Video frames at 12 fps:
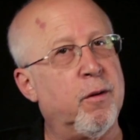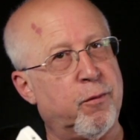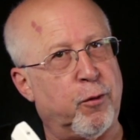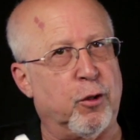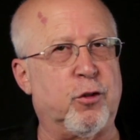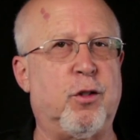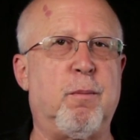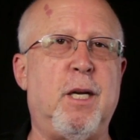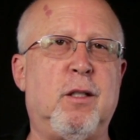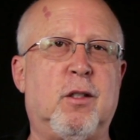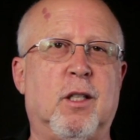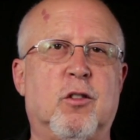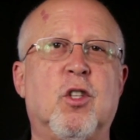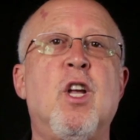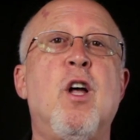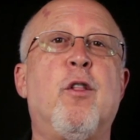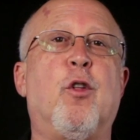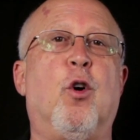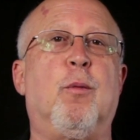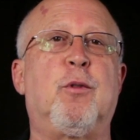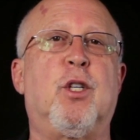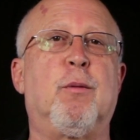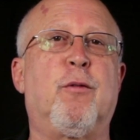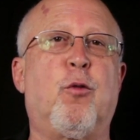First, the basics. The Home Cinema